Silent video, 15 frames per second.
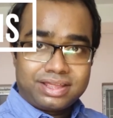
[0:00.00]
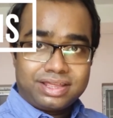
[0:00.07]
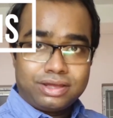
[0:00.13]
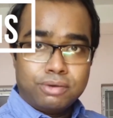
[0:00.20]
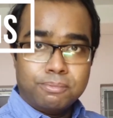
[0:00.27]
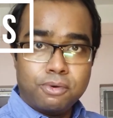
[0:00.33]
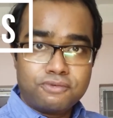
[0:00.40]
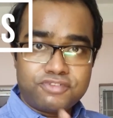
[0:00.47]
You
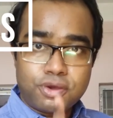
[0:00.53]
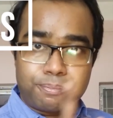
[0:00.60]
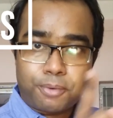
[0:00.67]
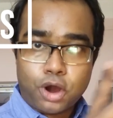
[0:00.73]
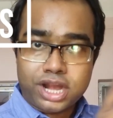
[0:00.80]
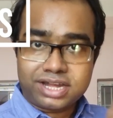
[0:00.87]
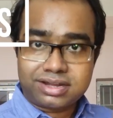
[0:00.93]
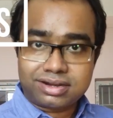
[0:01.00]
move your
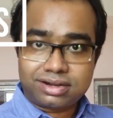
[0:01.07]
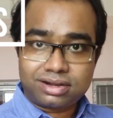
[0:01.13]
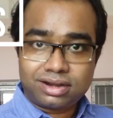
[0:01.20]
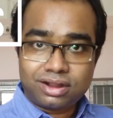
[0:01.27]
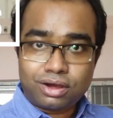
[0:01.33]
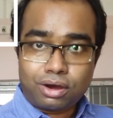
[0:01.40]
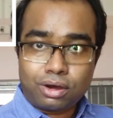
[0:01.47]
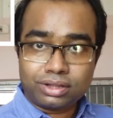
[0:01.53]

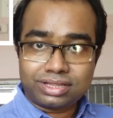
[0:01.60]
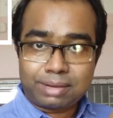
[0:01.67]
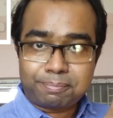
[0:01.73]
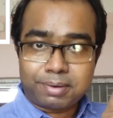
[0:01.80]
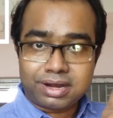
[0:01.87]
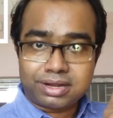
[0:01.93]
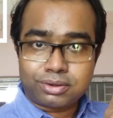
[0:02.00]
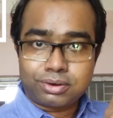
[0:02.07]
pointer on that
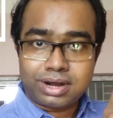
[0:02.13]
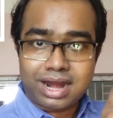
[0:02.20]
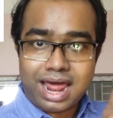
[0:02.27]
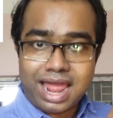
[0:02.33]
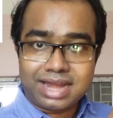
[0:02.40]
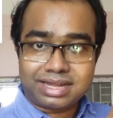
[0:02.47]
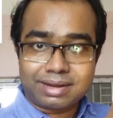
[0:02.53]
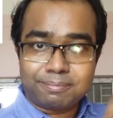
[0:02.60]
particular
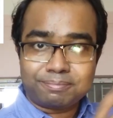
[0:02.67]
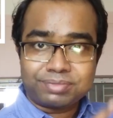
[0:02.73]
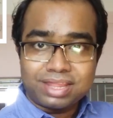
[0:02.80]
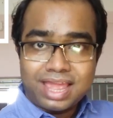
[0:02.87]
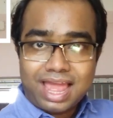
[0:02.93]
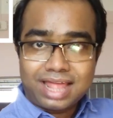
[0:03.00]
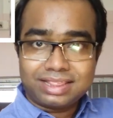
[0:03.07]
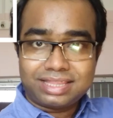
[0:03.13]
item
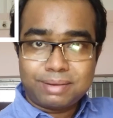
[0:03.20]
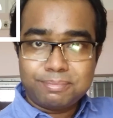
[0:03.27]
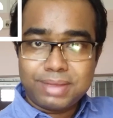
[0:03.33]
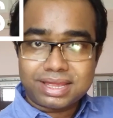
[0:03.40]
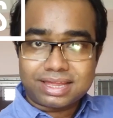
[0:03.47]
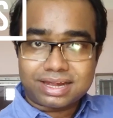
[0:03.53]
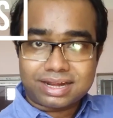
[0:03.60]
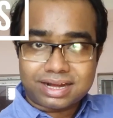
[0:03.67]
and then
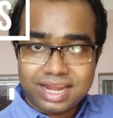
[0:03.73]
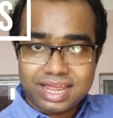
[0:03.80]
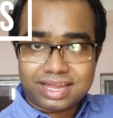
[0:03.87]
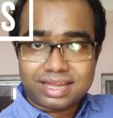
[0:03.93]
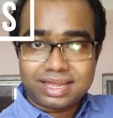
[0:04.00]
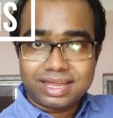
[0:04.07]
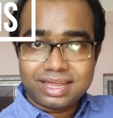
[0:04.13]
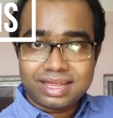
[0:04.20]
make a
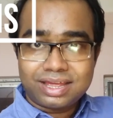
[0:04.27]
click.